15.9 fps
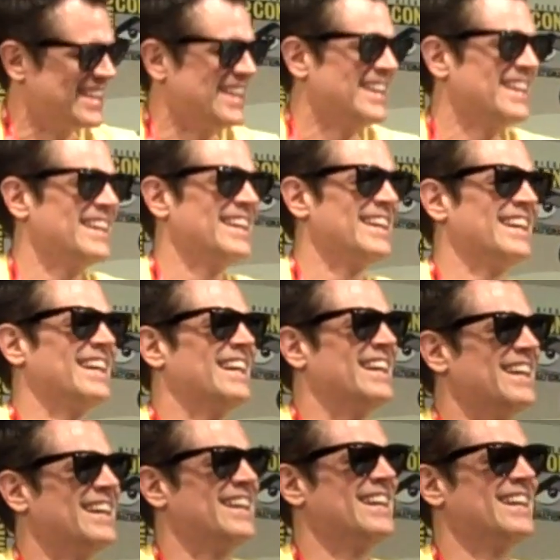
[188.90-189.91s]

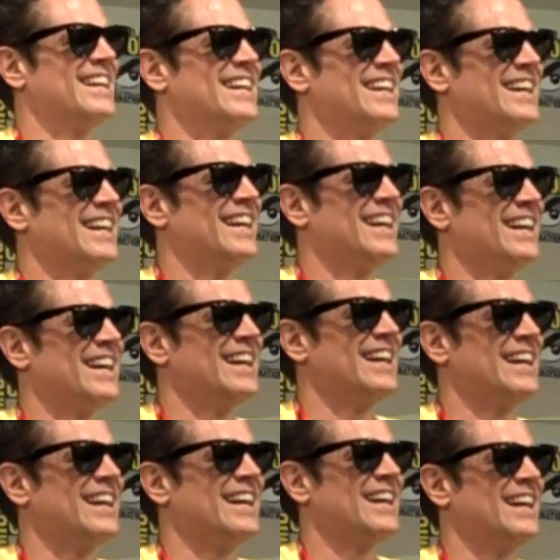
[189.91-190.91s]

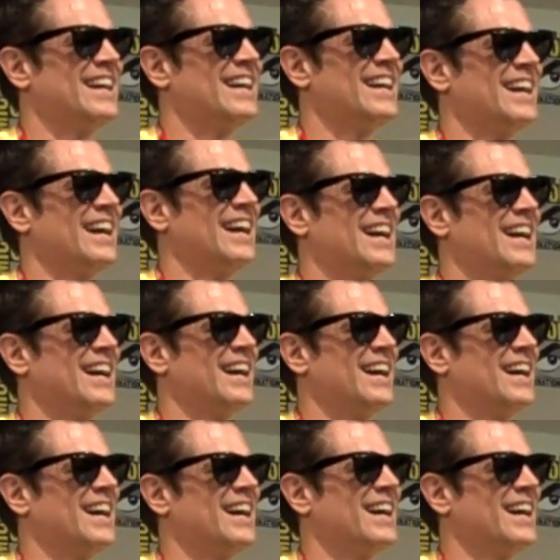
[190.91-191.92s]

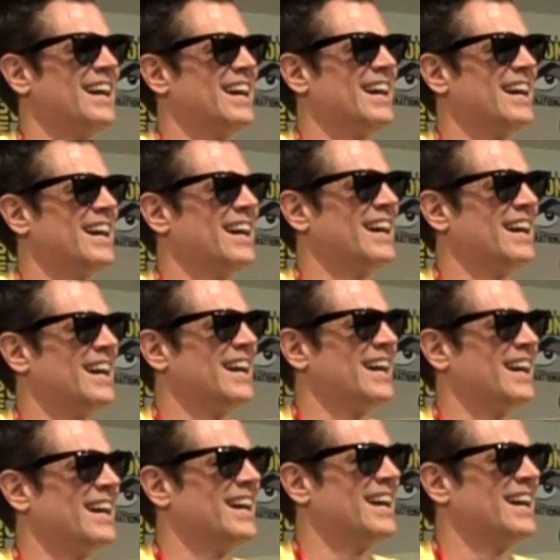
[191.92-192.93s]
(silent)